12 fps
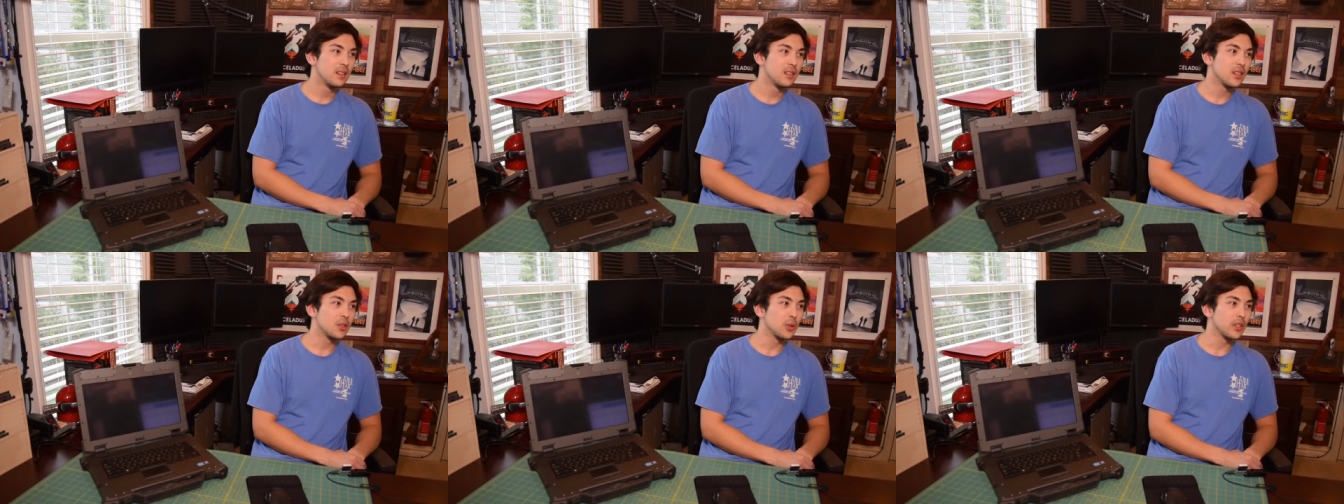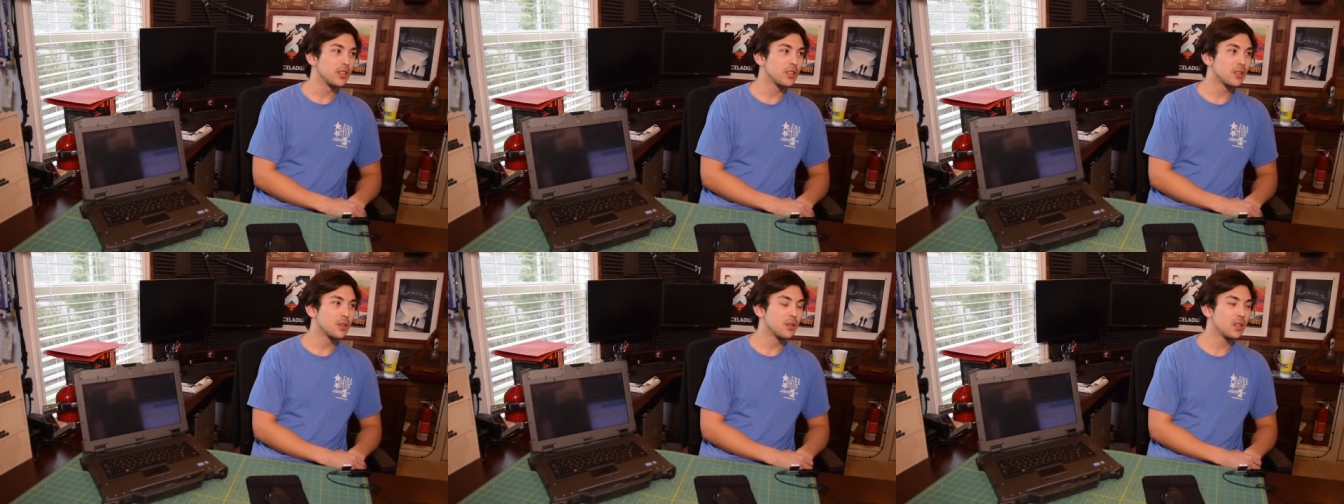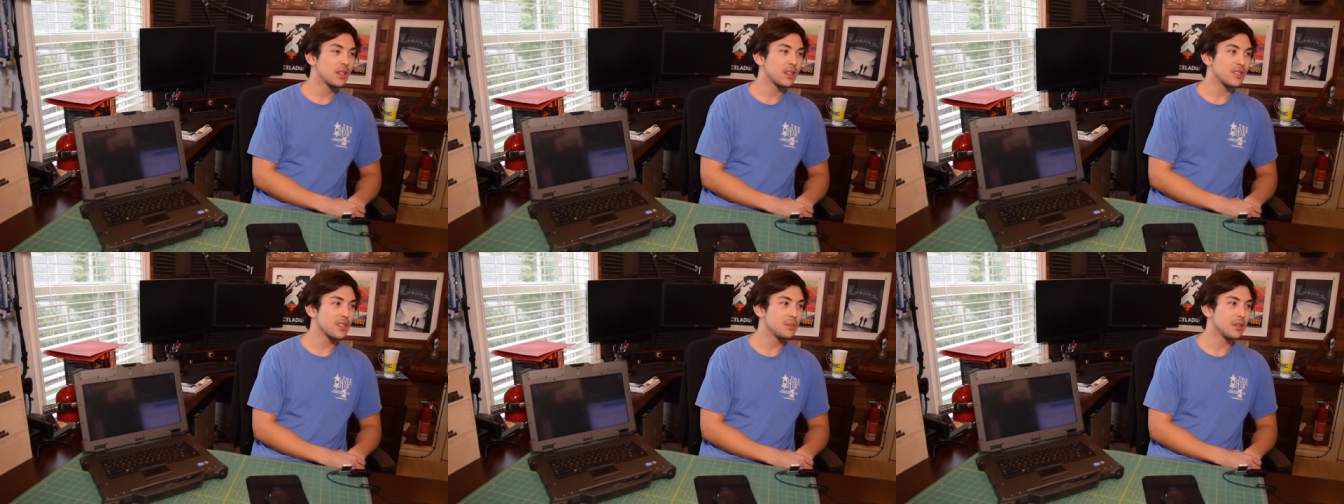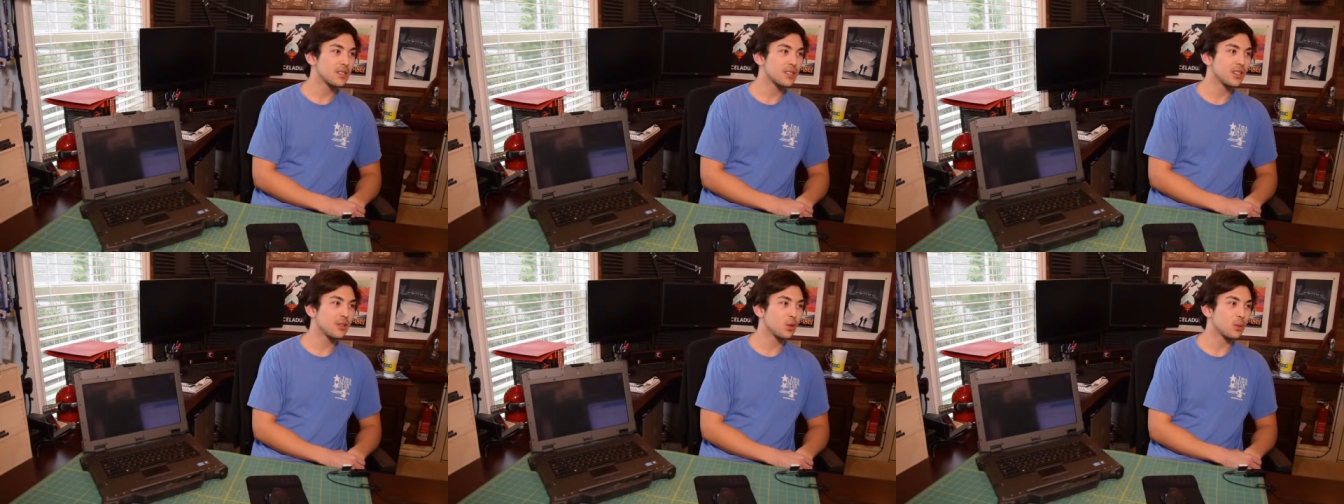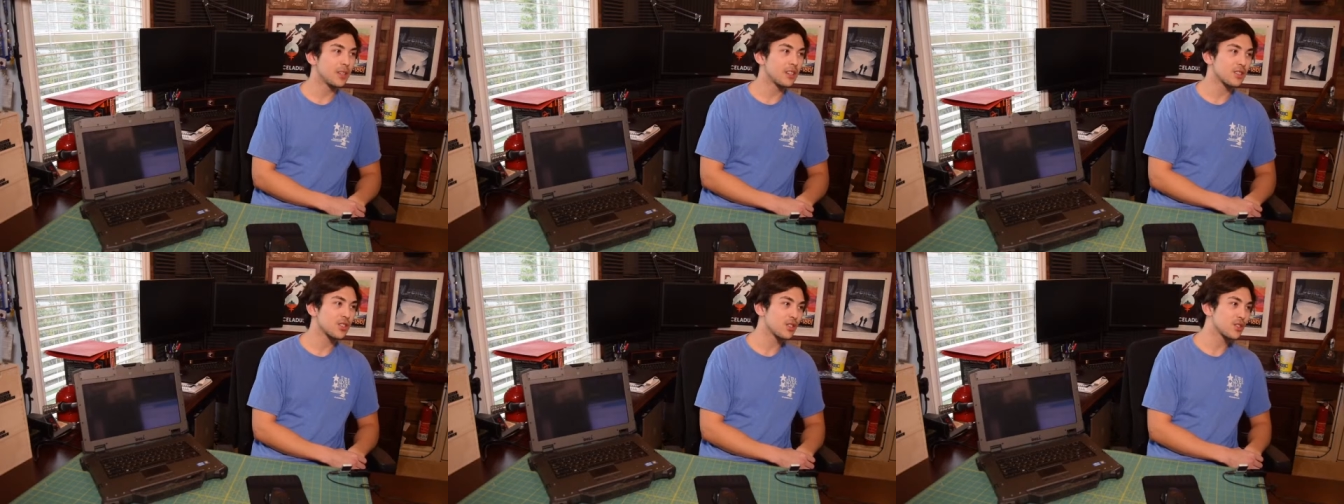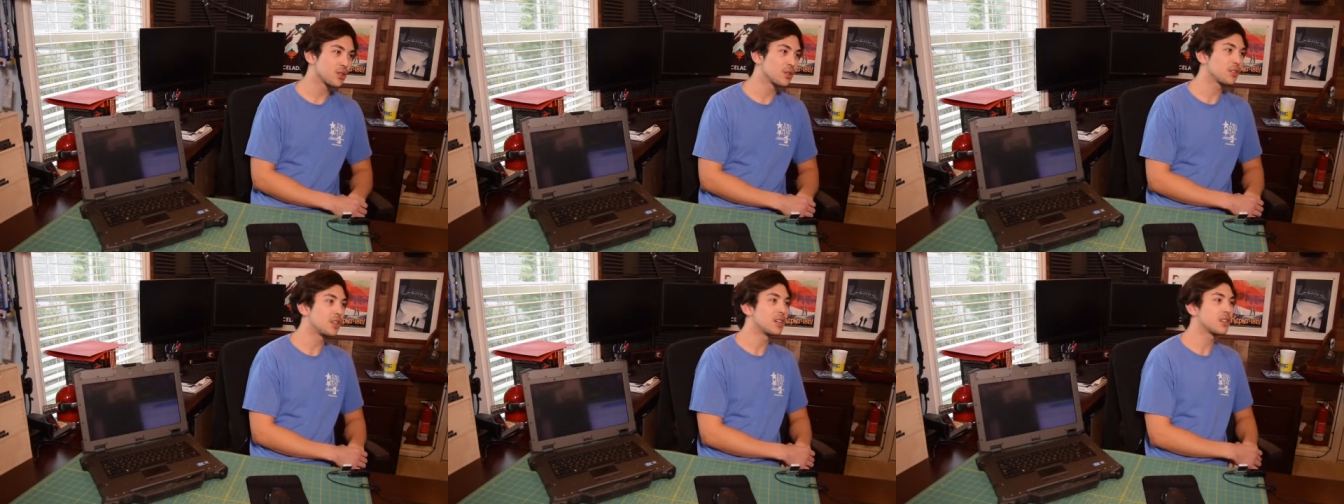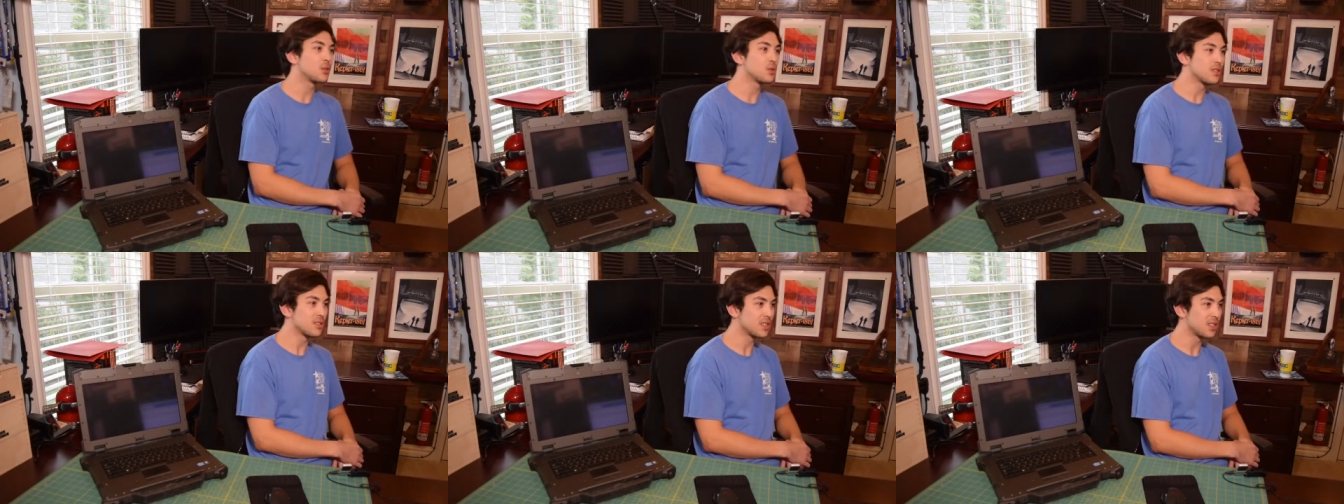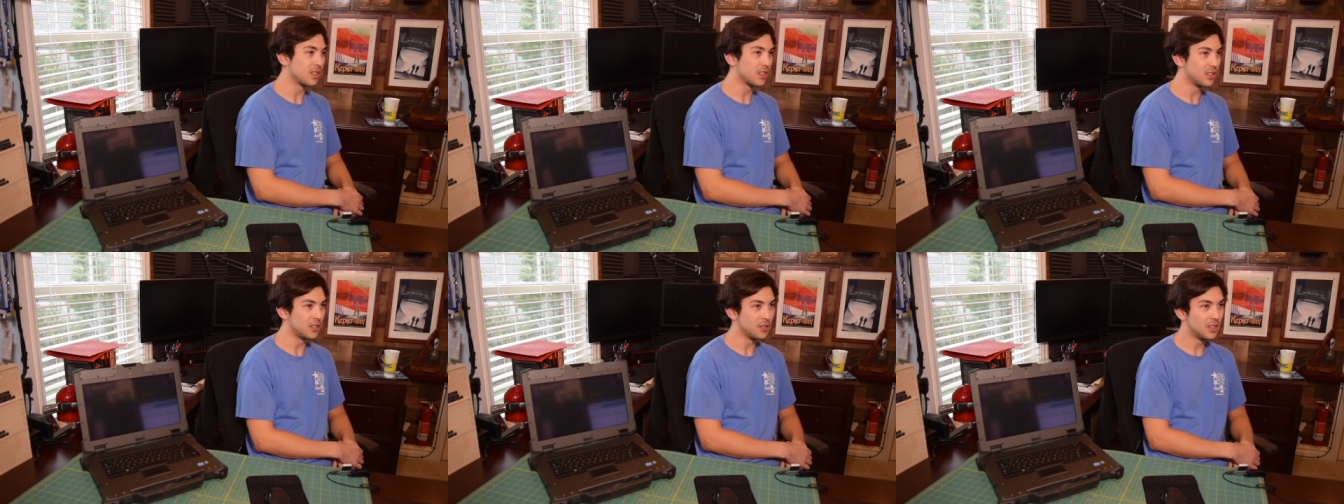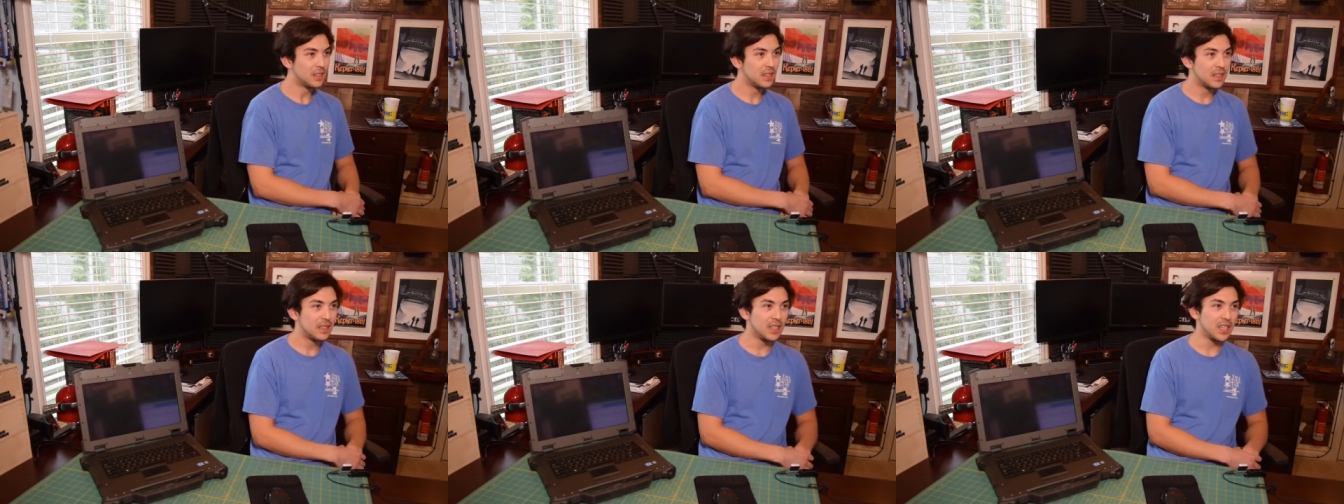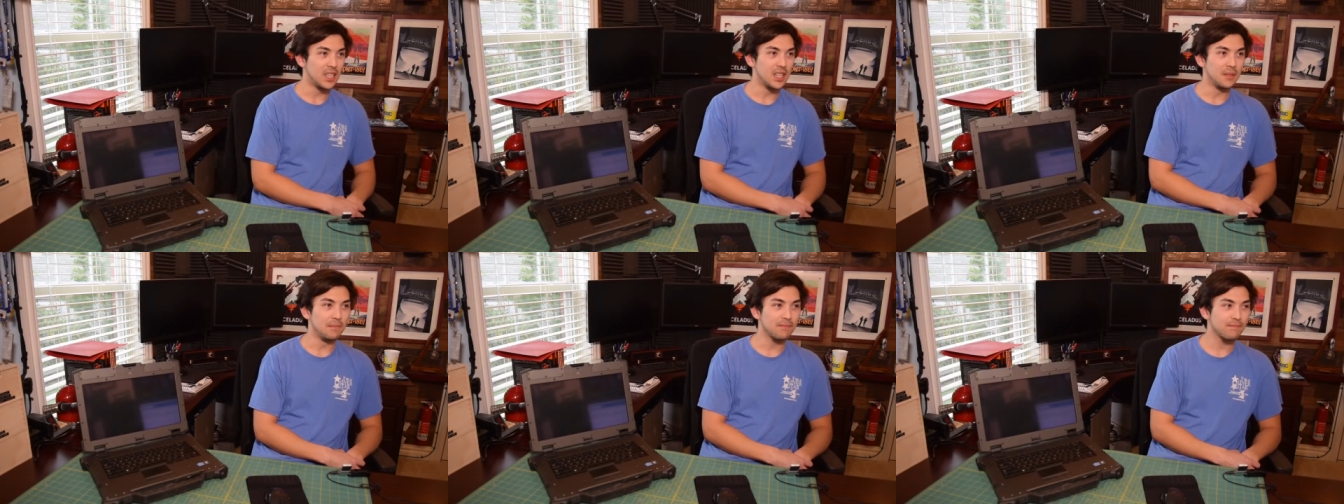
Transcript: There we go. I can see myself. I'm not actually sure if the audio is in sync though. Um,